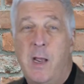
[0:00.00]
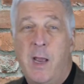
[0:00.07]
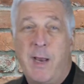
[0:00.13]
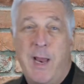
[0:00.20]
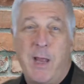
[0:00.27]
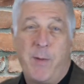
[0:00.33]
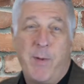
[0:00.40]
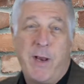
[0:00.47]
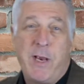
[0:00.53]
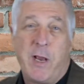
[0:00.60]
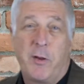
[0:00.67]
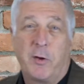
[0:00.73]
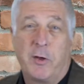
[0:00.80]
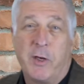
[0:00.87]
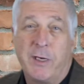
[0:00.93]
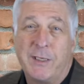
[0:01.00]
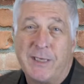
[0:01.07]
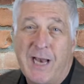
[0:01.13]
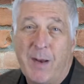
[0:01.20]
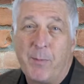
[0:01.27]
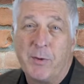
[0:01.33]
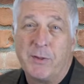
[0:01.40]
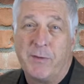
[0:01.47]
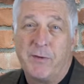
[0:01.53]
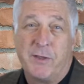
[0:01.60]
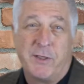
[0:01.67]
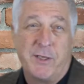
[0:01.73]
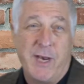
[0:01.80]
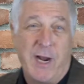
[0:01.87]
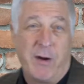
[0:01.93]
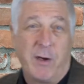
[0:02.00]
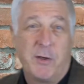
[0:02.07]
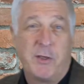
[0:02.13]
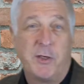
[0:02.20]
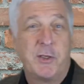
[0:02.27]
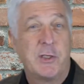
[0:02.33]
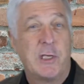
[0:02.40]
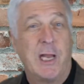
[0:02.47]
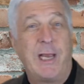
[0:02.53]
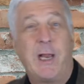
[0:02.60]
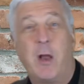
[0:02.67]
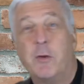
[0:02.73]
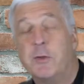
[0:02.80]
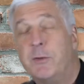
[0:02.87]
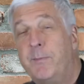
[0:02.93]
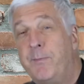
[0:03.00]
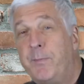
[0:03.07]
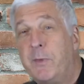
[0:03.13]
Now, there are many other good examples of this scenario, such as Legos,